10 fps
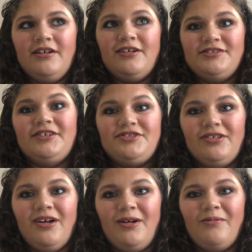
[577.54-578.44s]
or such a
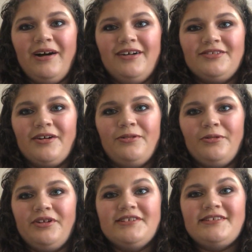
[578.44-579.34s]
long while, to go
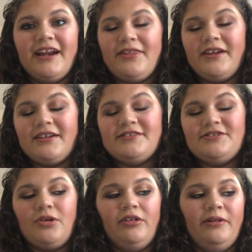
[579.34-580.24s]
through this, that I think it's
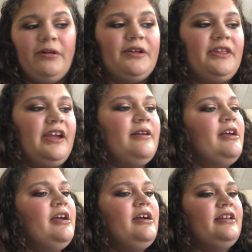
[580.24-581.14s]
totally worth it.
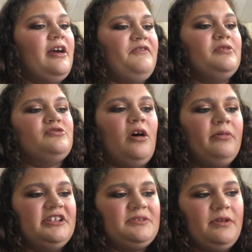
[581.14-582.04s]
Now, if you don't
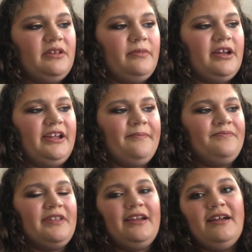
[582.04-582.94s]
want to spend the money,
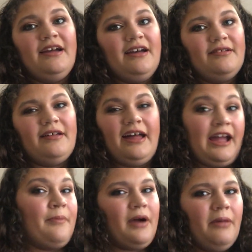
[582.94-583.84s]
like,
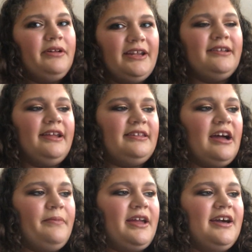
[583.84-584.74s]
I probably didn't need
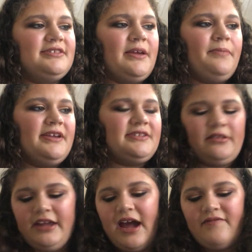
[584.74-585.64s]
that because I
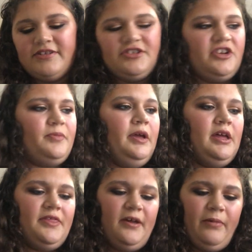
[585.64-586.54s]
basically have a dupe,
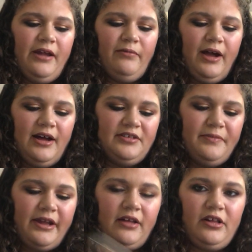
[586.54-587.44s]
the Wet n Wild
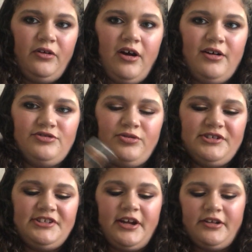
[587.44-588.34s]
Mega Glow Contour
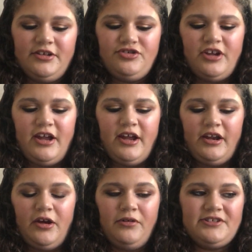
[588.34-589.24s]
Stick in the
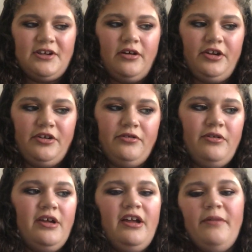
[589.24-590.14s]
shade Oaks on You,
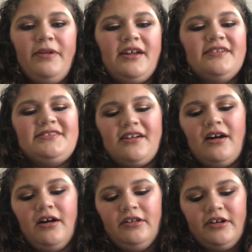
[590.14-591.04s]
because the
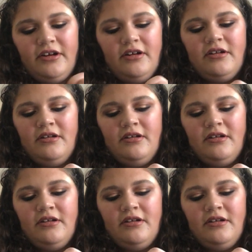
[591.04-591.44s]
color